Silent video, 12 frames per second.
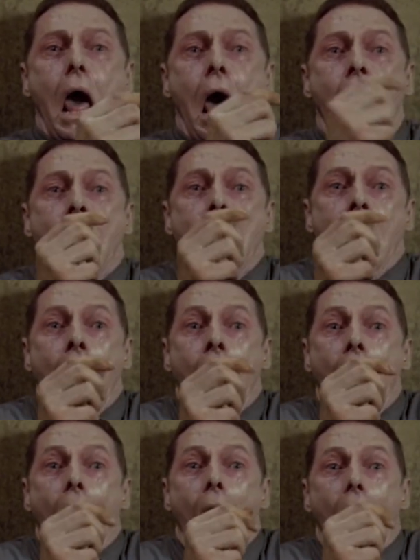The longer it
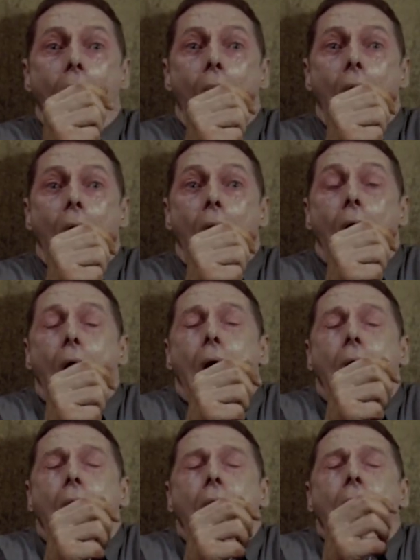lingers, the more
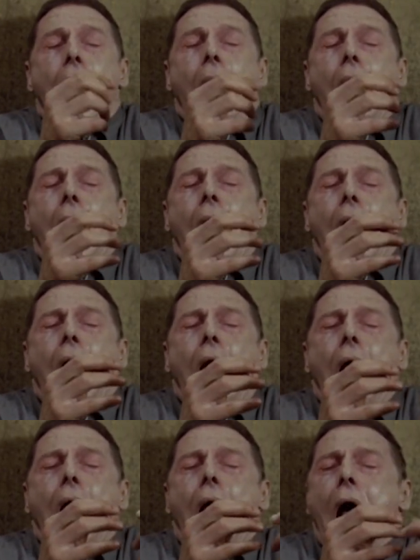insane Philip seems to
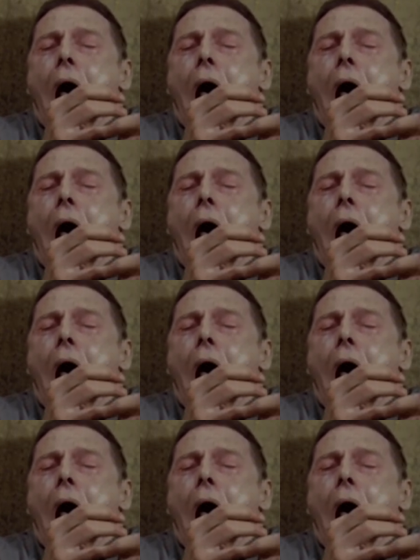become,